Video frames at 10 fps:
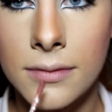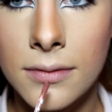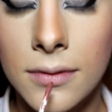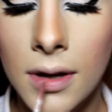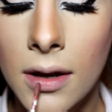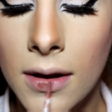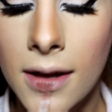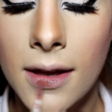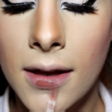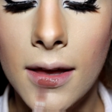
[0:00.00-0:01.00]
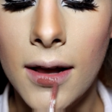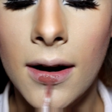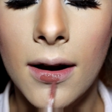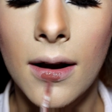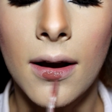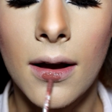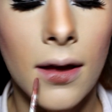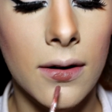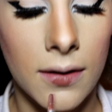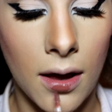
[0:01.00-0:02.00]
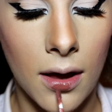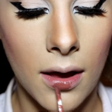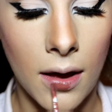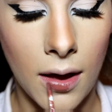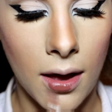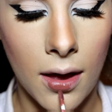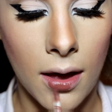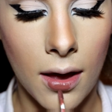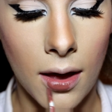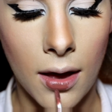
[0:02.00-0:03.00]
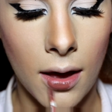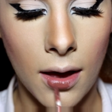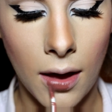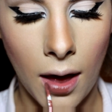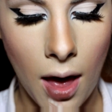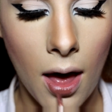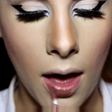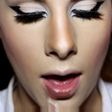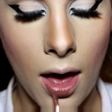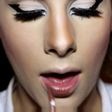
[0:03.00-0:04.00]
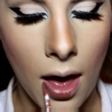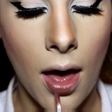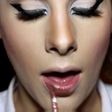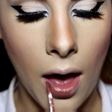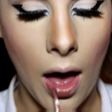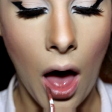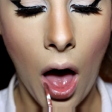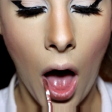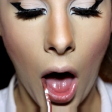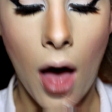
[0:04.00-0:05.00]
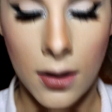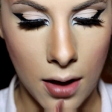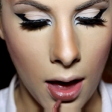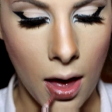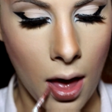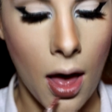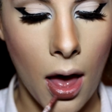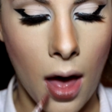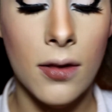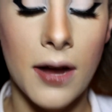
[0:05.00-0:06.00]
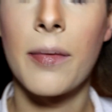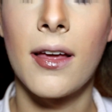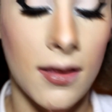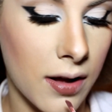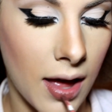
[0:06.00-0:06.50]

Today I'm doing my lips with Kat Von D's Everlasting Liquid Lipstick in the shade Lolita. It's fucking beautiful.